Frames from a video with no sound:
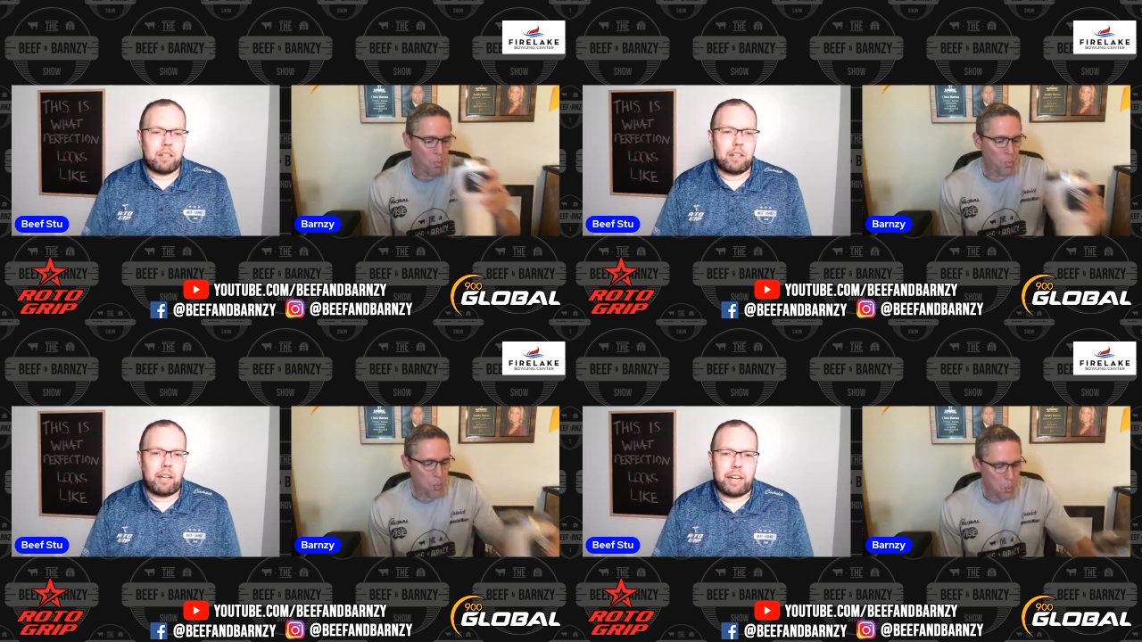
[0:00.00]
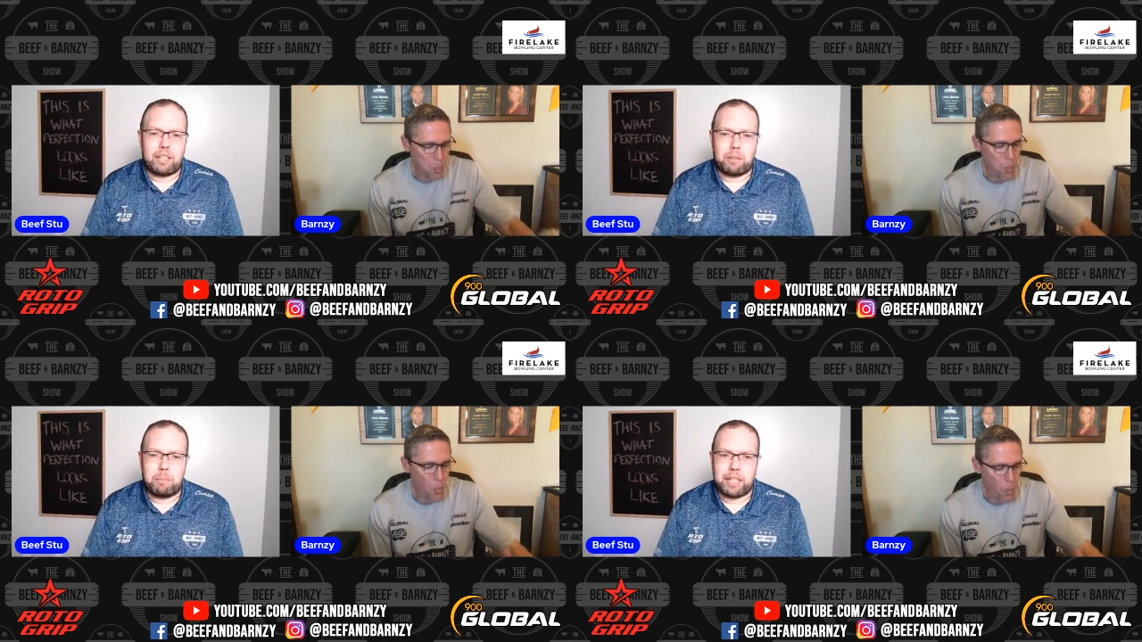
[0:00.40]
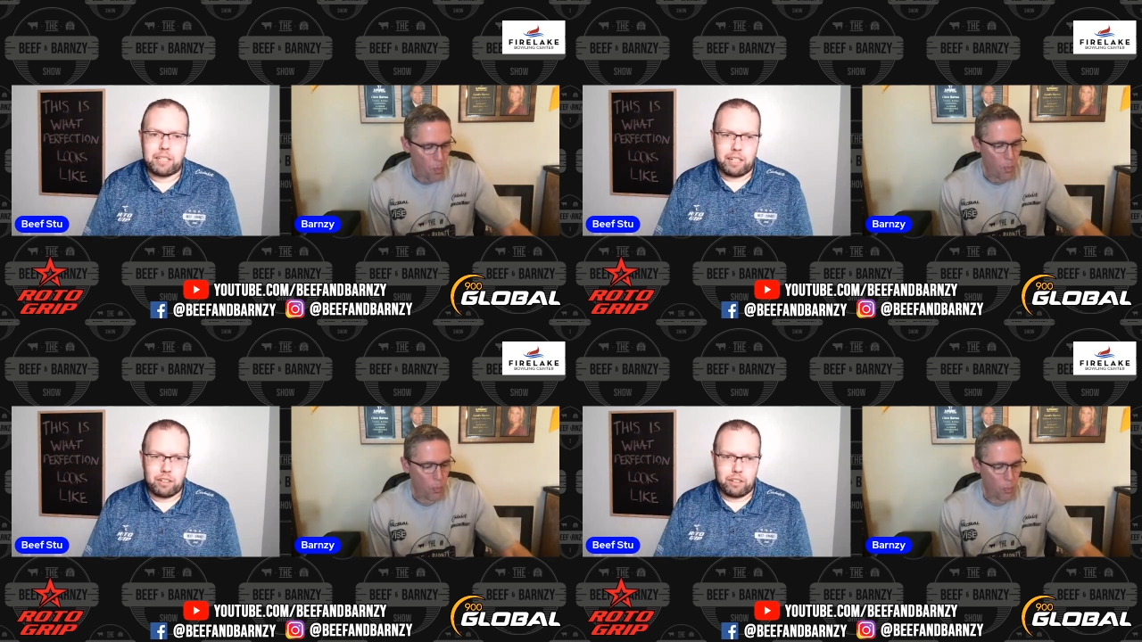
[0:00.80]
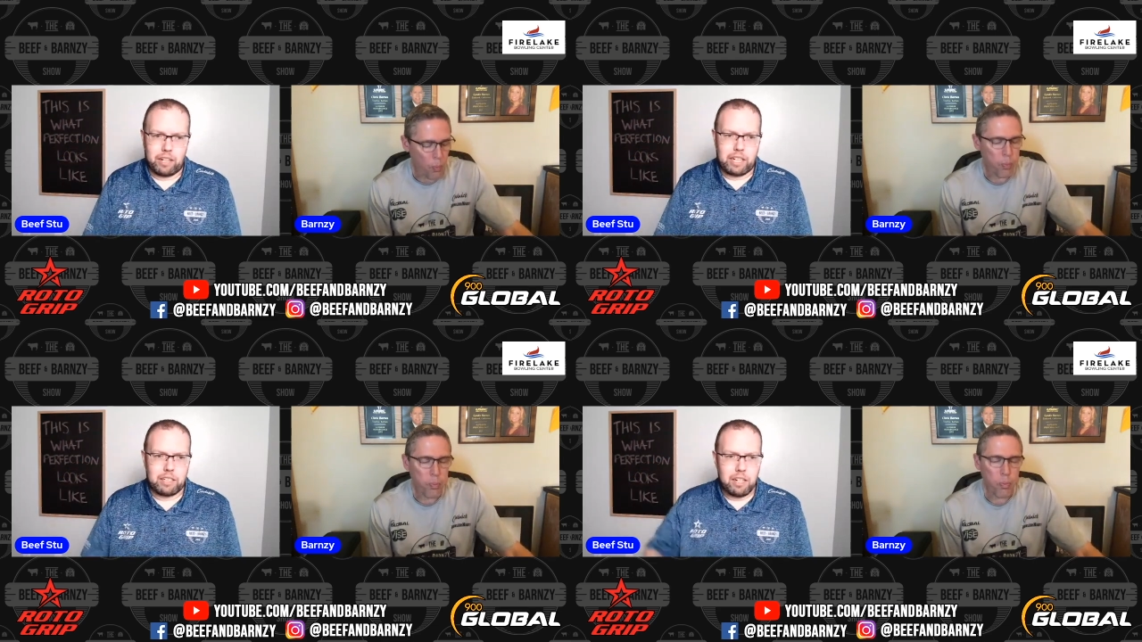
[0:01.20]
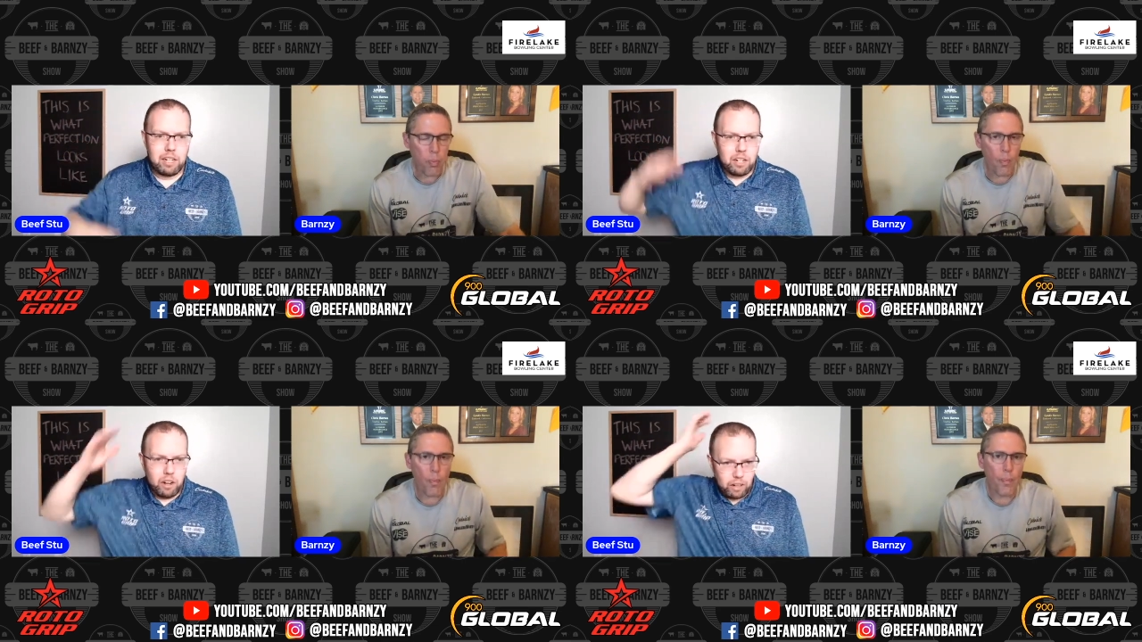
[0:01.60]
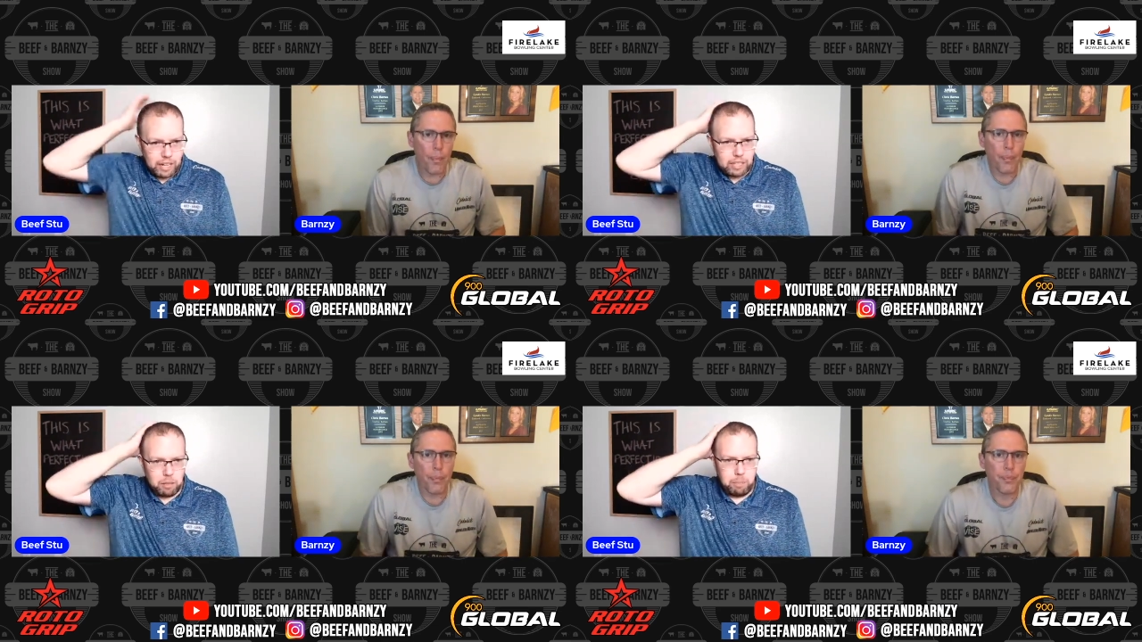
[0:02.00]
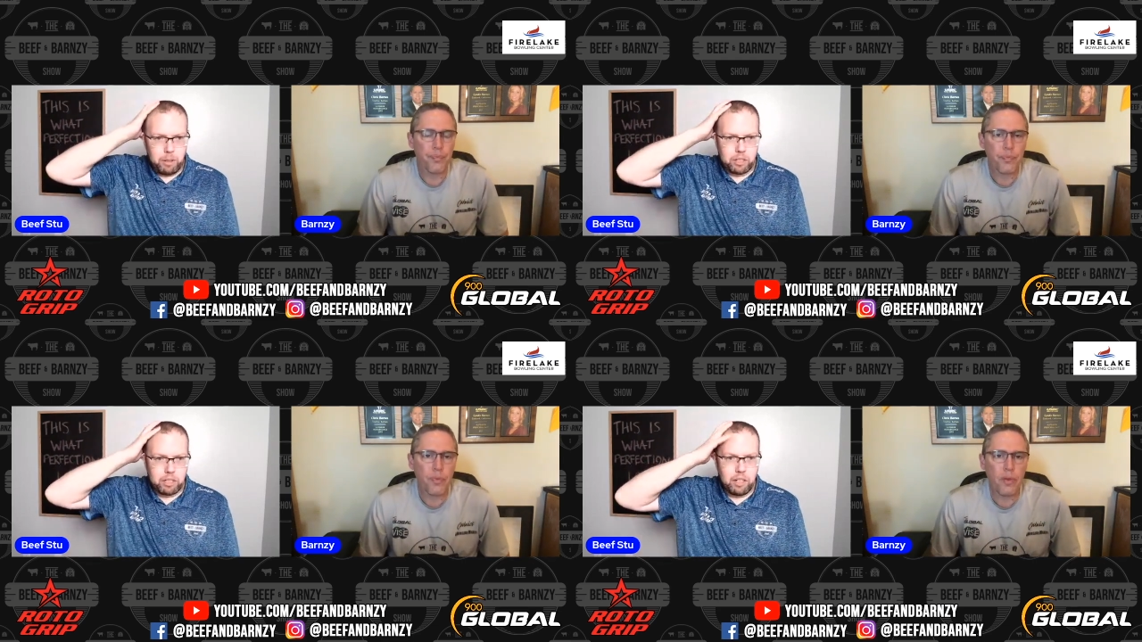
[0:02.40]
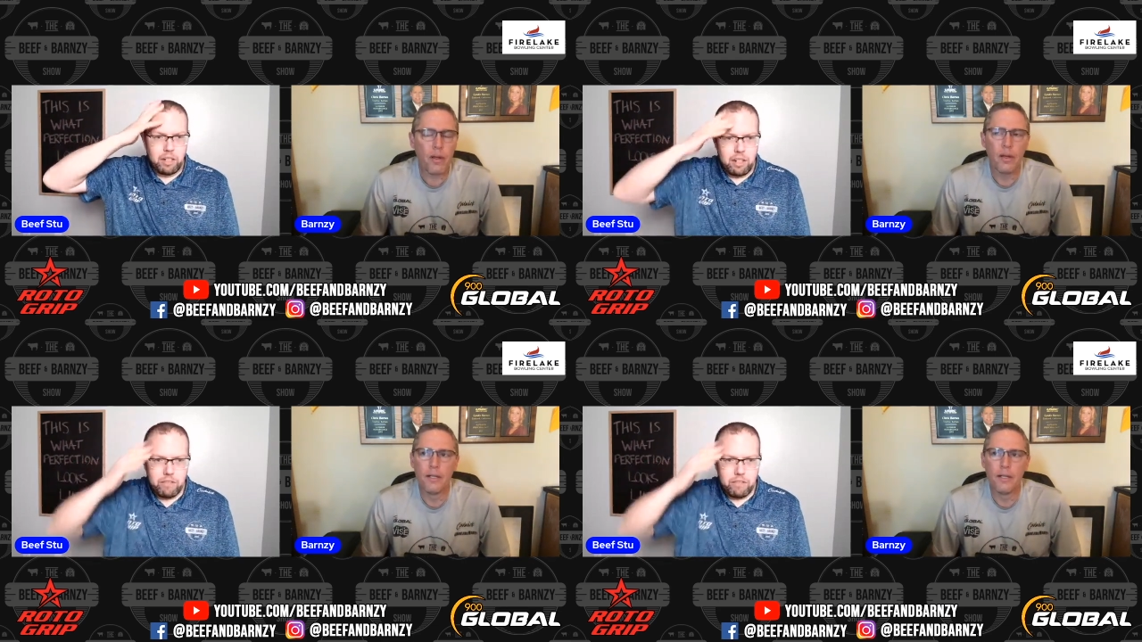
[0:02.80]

Speaker 1: like is a big deal unless unless the person